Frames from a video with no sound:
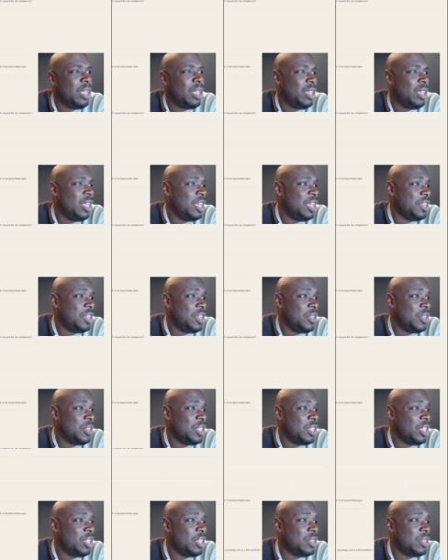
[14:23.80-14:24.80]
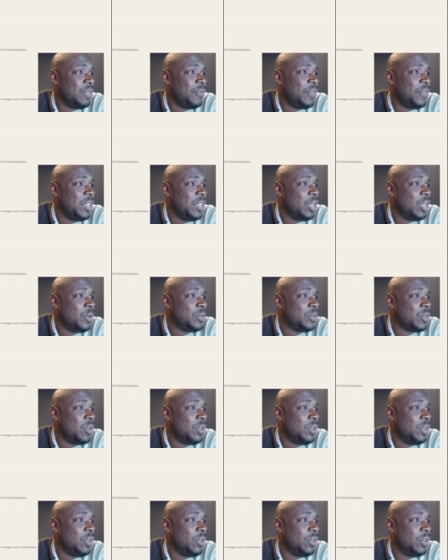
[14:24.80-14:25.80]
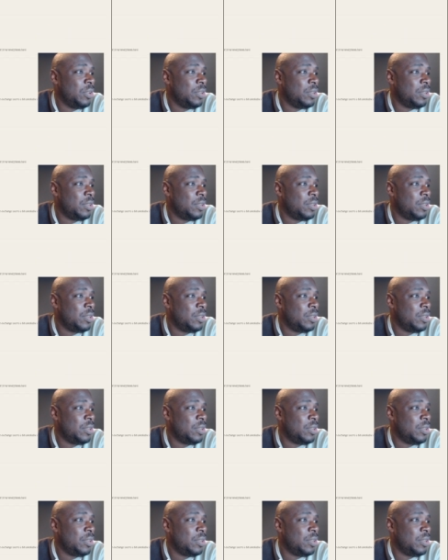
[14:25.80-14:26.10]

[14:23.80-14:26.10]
I don't know. The, the thing goes on and on.